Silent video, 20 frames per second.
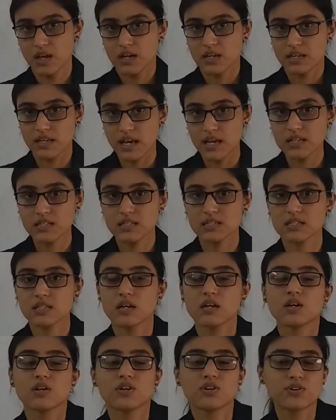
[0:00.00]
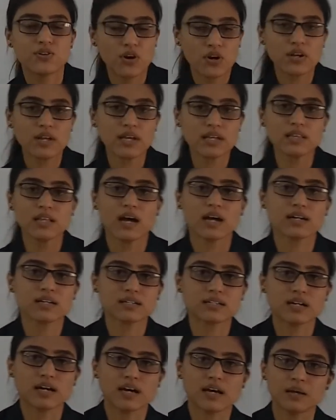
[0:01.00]
Yes, during
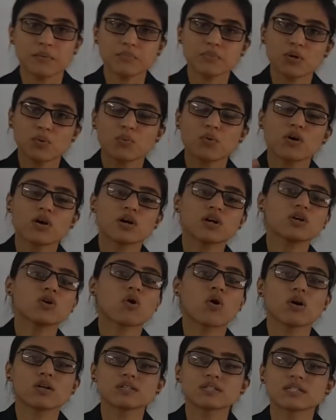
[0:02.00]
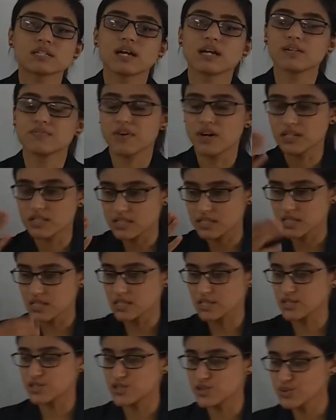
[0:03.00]
that time the word calls in advance
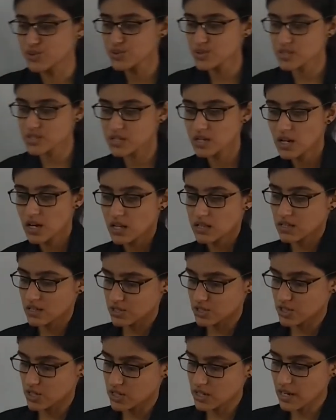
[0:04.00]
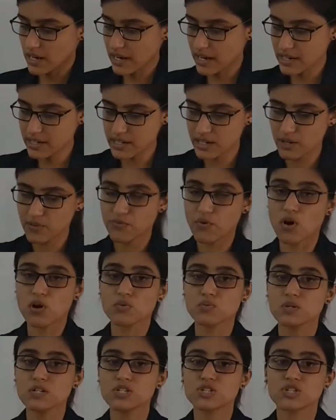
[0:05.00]
is used. The journal entry for
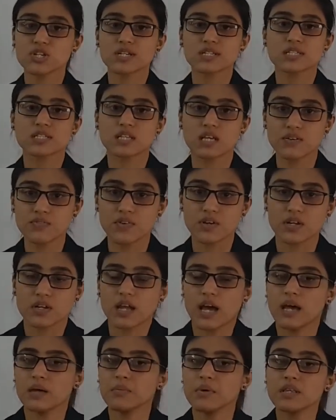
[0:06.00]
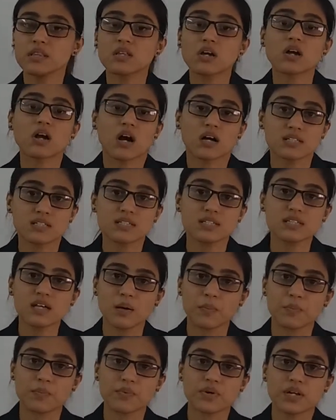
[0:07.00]
which is given, the
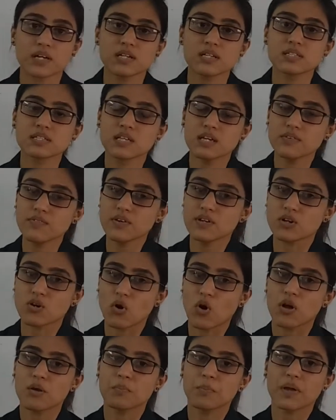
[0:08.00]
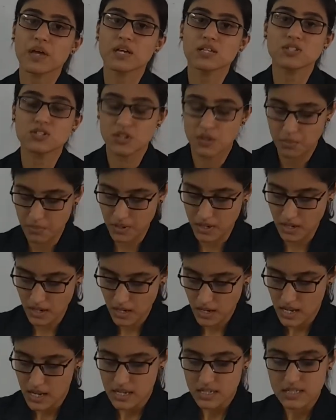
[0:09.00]
concept is given on page
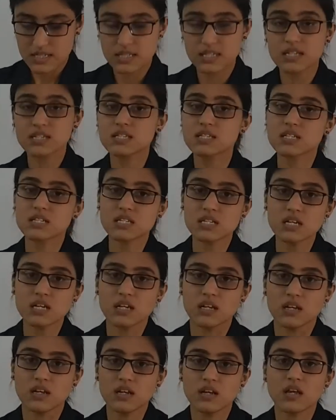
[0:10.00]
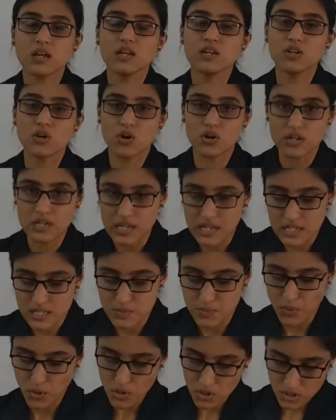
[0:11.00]
number 16 in your
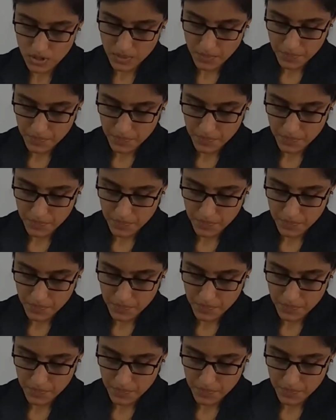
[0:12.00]
textbook.